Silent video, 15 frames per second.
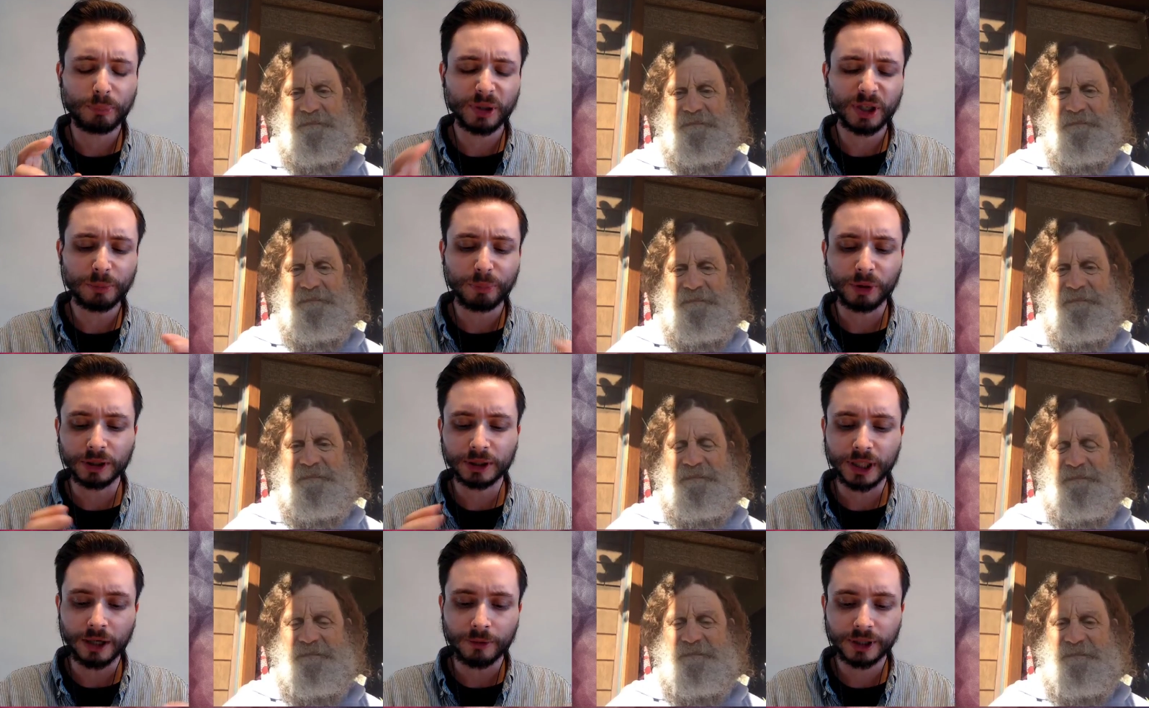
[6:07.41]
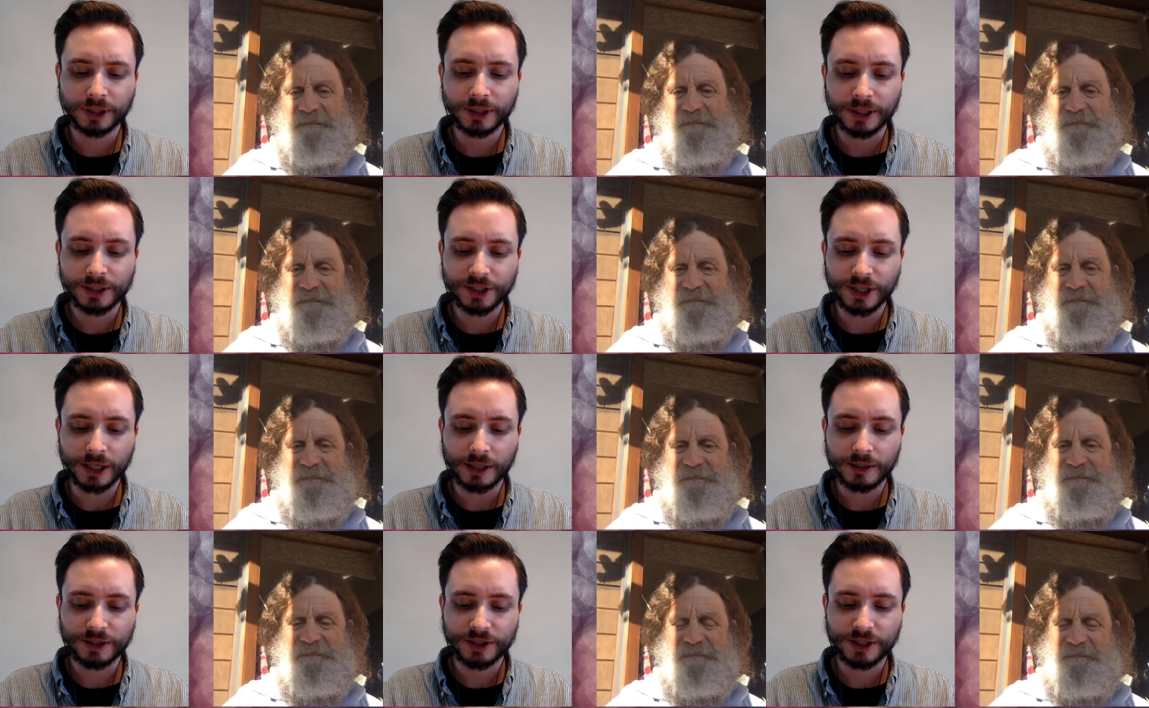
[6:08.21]
Speaker 1: people nowadays
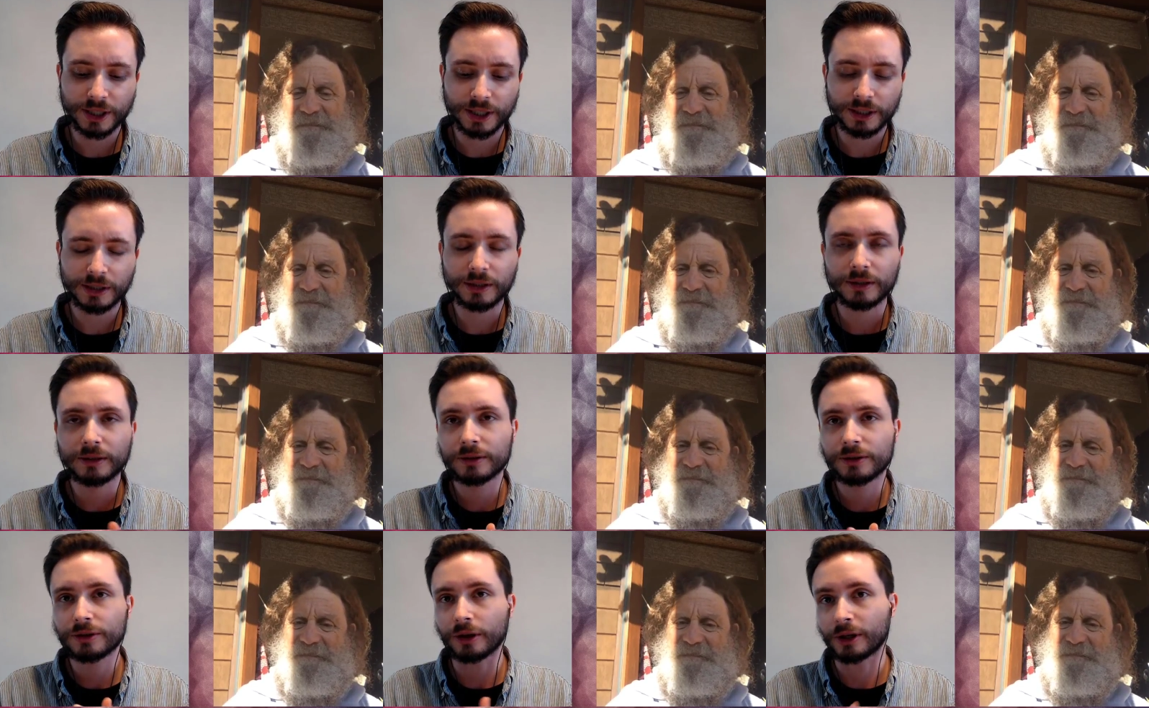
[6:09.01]
are saying,